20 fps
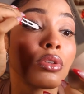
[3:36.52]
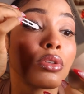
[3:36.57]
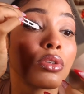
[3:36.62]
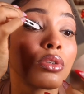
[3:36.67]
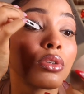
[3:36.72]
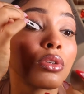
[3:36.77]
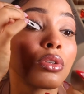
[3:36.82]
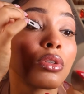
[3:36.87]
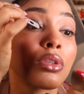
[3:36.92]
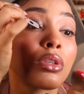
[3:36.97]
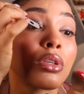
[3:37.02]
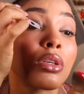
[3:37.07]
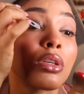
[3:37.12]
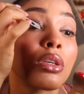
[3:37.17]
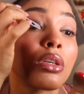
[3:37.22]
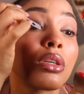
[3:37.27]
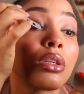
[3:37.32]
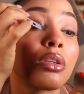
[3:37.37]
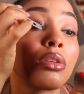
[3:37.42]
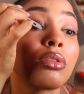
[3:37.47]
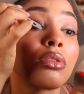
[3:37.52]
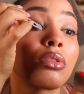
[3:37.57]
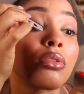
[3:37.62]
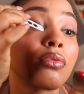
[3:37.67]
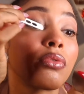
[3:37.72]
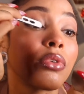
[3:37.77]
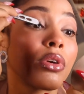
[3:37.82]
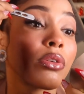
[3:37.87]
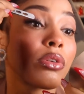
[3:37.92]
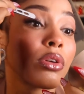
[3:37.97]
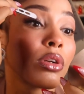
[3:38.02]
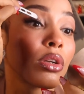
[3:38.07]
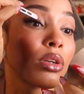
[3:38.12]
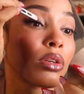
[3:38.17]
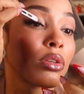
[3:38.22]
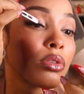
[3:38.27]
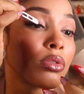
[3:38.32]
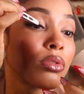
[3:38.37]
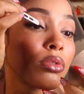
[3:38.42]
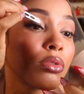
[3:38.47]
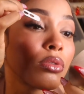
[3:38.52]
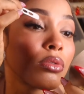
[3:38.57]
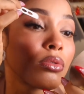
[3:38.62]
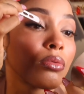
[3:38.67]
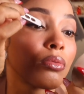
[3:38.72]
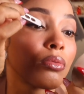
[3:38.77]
so they're gonna look very natural.